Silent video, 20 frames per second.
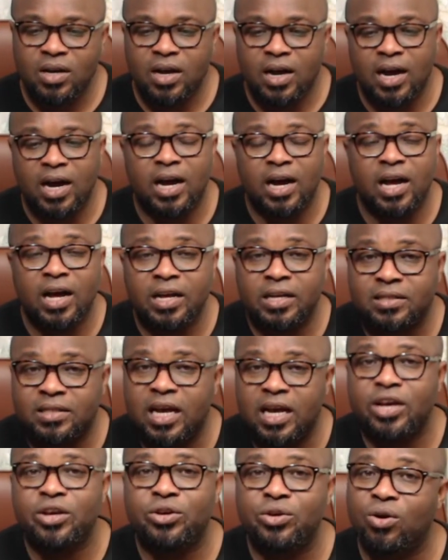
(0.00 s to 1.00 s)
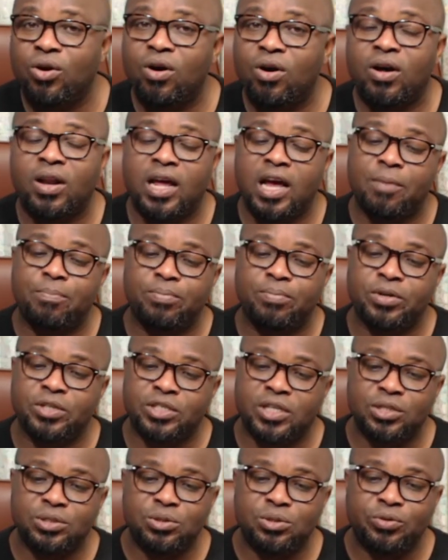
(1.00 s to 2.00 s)
I thank you all. I
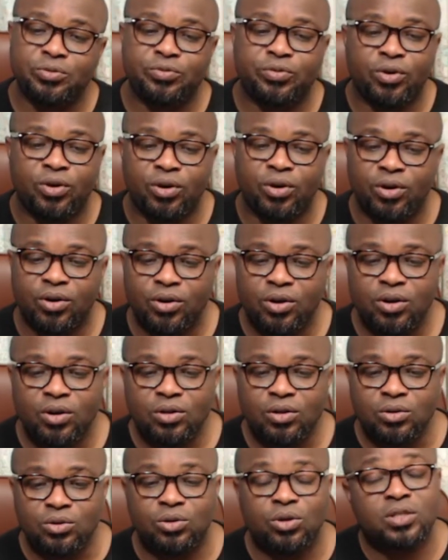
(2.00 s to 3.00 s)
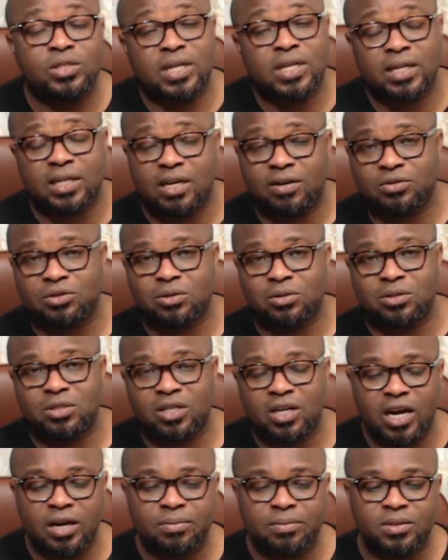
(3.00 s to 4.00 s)
appreciate you for those that have
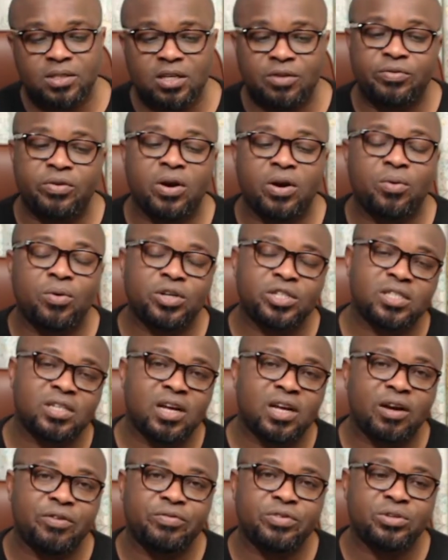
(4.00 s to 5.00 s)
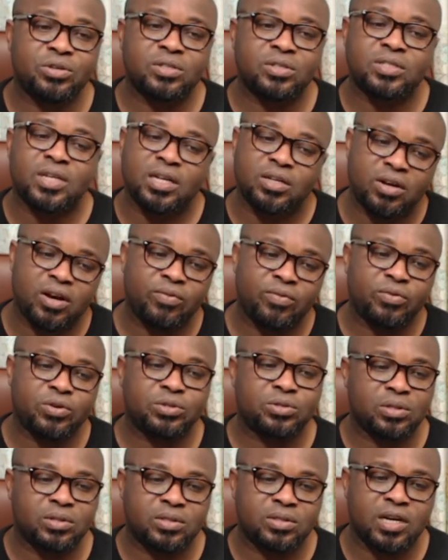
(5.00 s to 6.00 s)
subscribed. If you are watching our videos and you have not
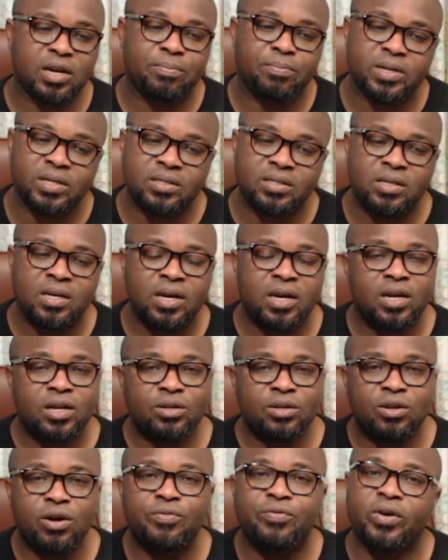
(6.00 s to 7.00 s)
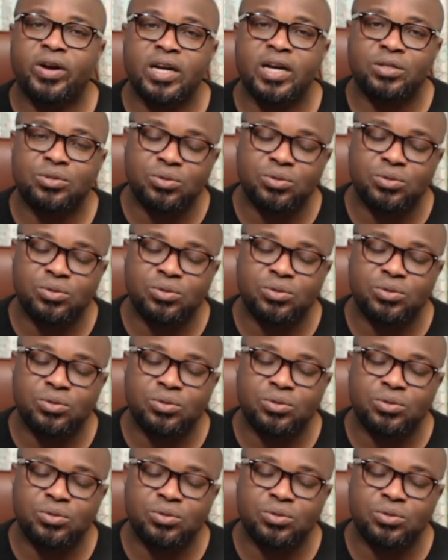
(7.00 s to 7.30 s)
subscribed, please don't forget to